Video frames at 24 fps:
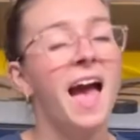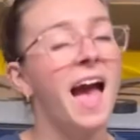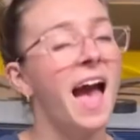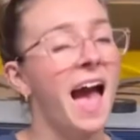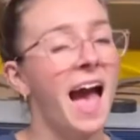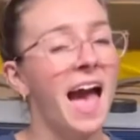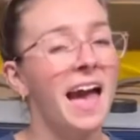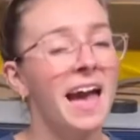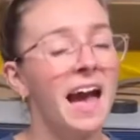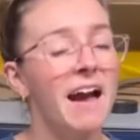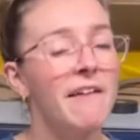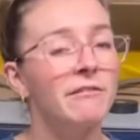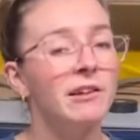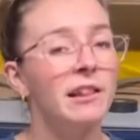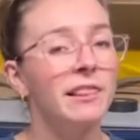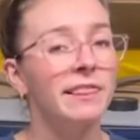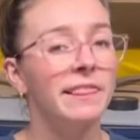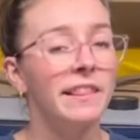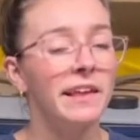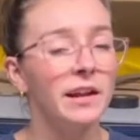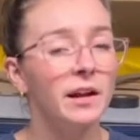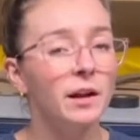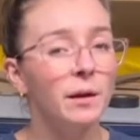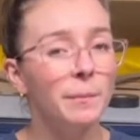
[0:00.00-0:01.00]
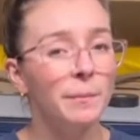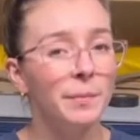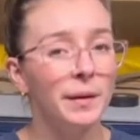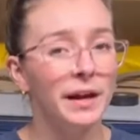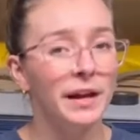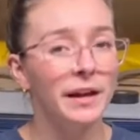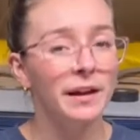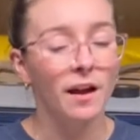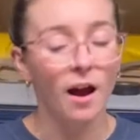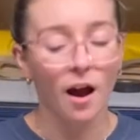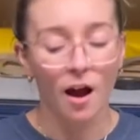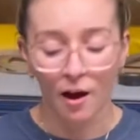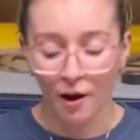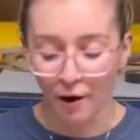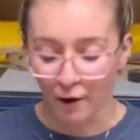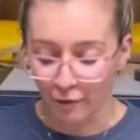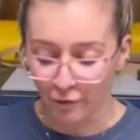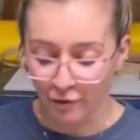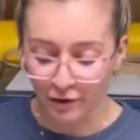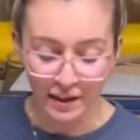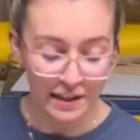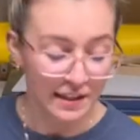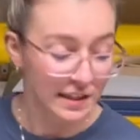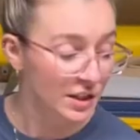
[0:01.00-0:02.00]
I have a little bit
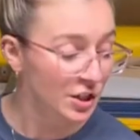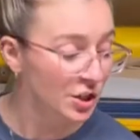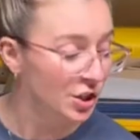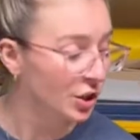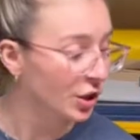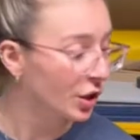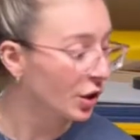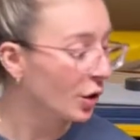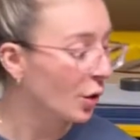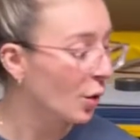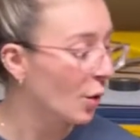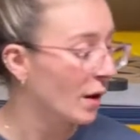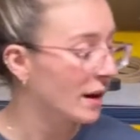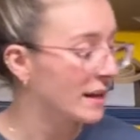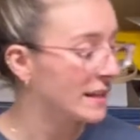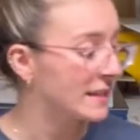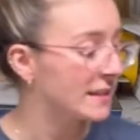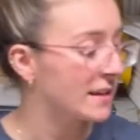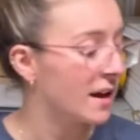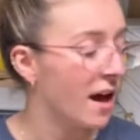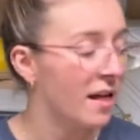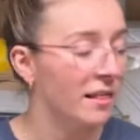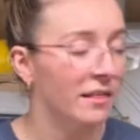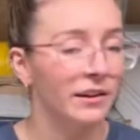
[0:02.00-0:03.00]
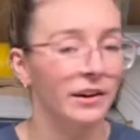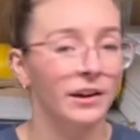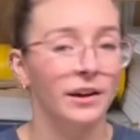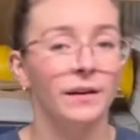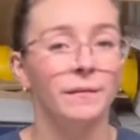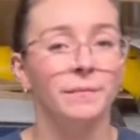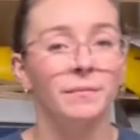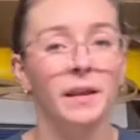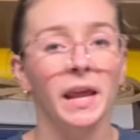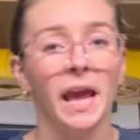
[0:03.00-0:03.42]
of this turquoise color.